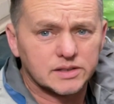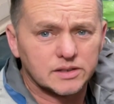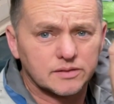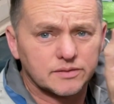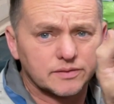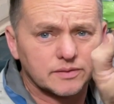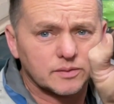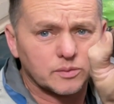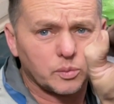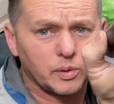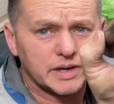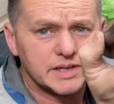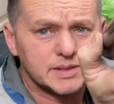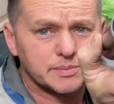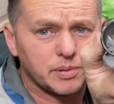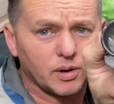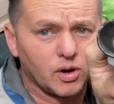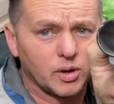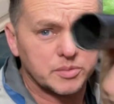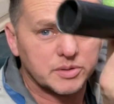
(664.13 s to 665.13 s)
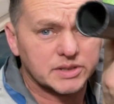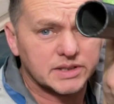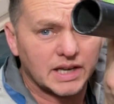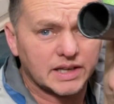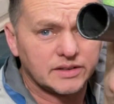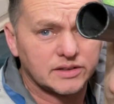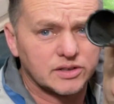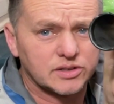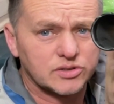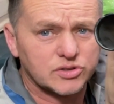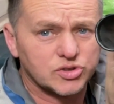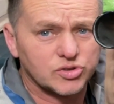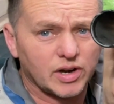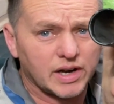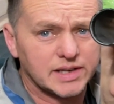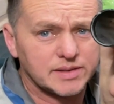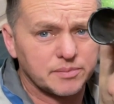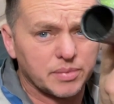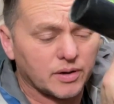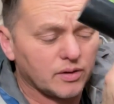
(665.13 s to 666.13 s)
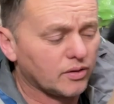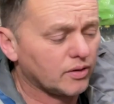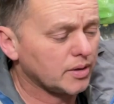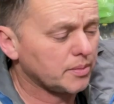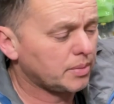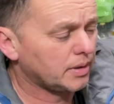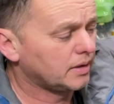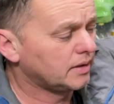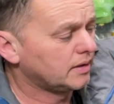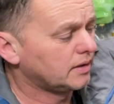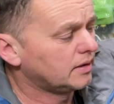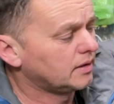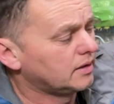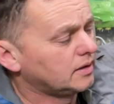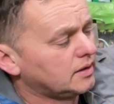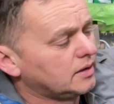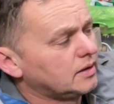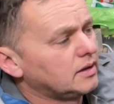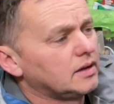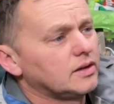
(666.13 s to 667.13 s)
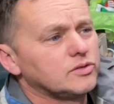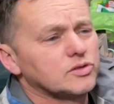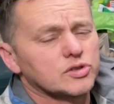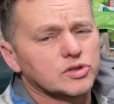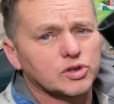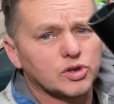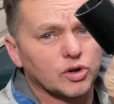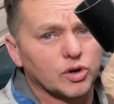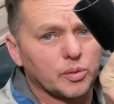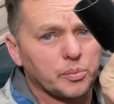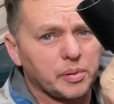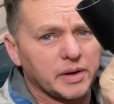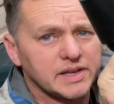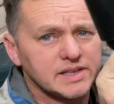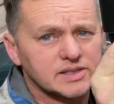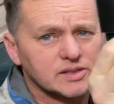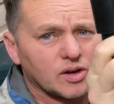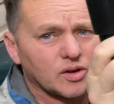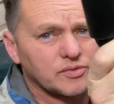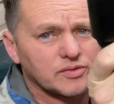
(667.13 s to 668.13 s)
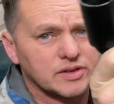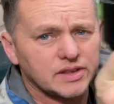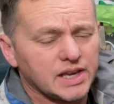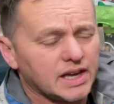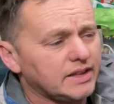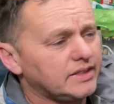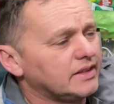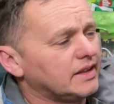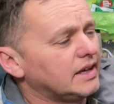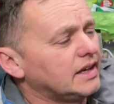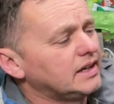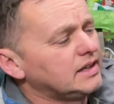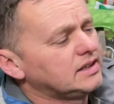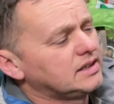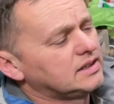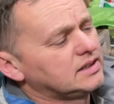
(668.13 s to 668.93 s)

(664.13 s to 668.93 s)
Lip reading: of waste pipe, standard drain pipe. Just cut a piece off at the end there.